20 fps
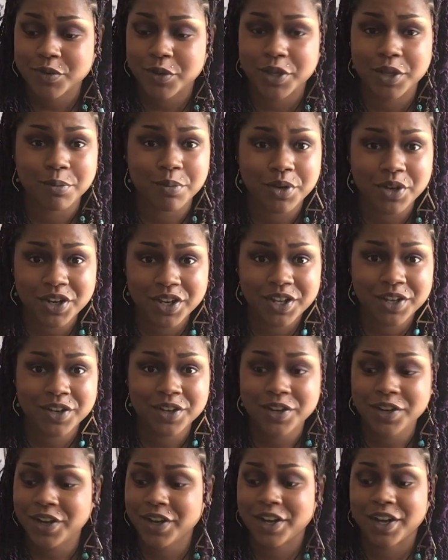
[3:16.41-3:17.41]
What you put
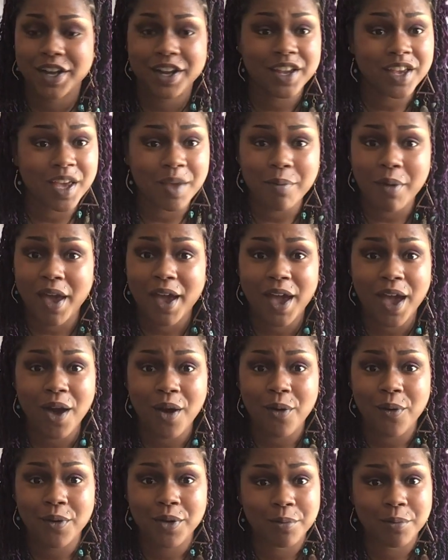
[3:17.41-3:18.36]
in, you're gonna get back out.